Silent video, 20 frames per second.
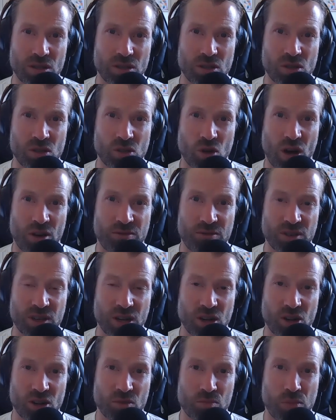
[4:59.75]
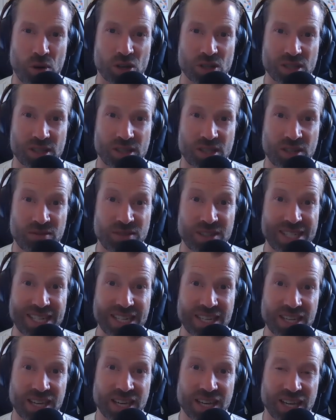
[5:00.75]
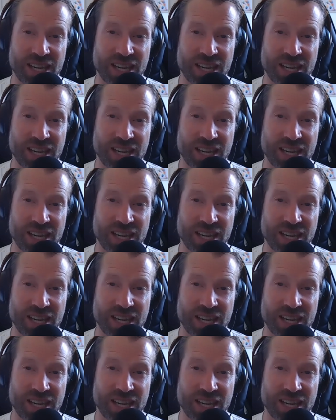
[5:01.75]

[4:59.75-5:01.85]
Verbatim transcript: to offer a lot of positivity